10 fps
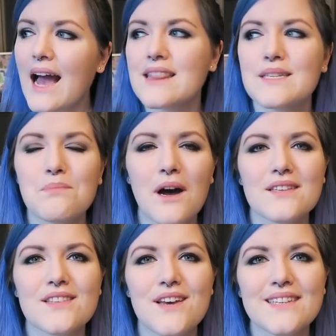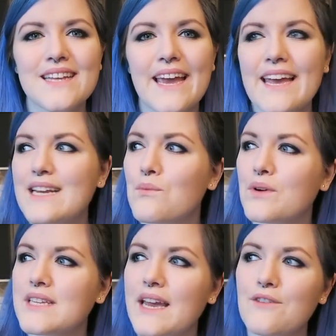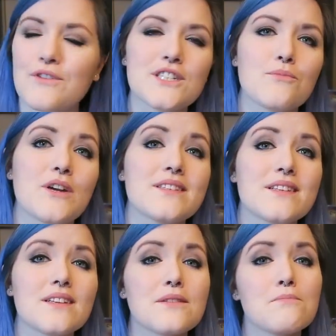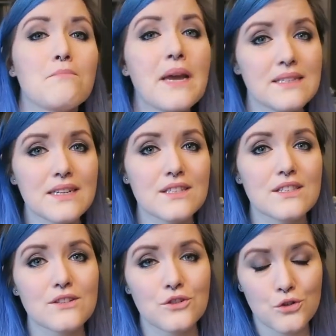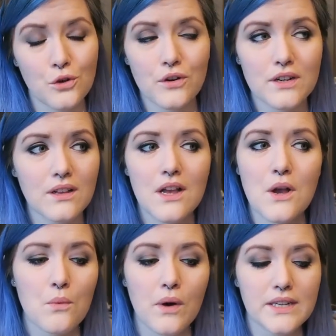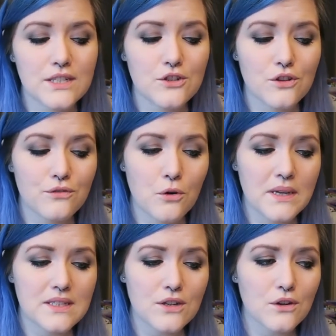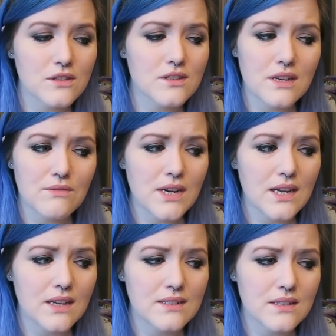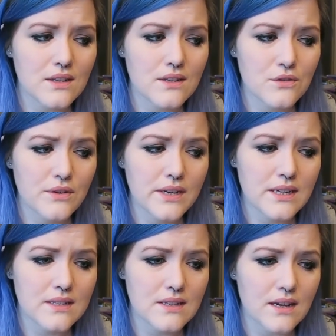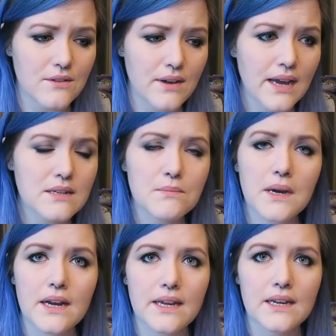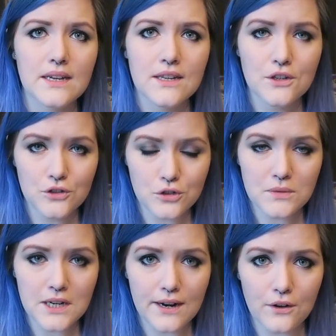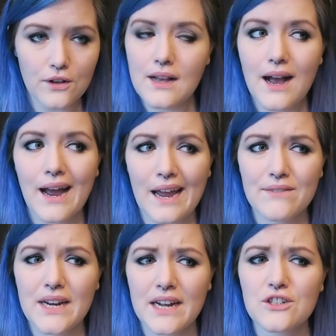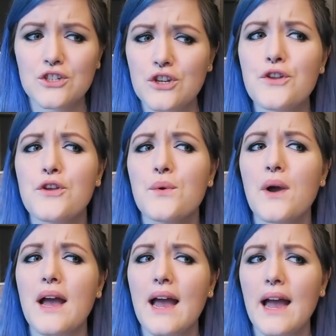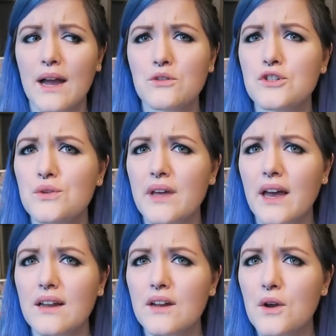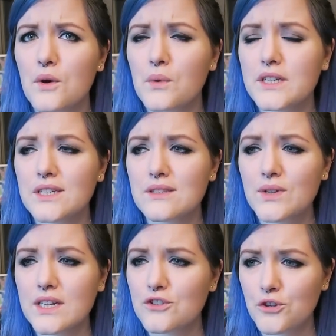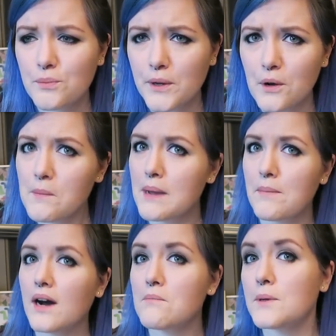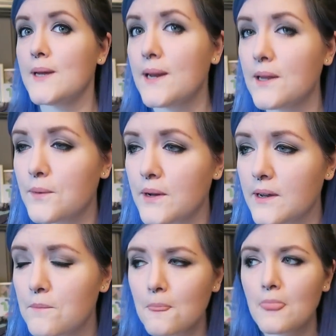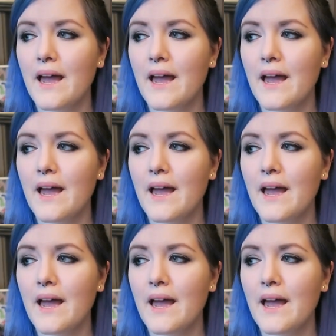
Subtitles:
And this past Thursday it was a friendship bracelets basics tutorial where I teach you the 4 basic knots, because I realized in the 3 years that I have had my YouTube channel, I haven't actually shown you how to do that, which is really stupid on my part, but anyway.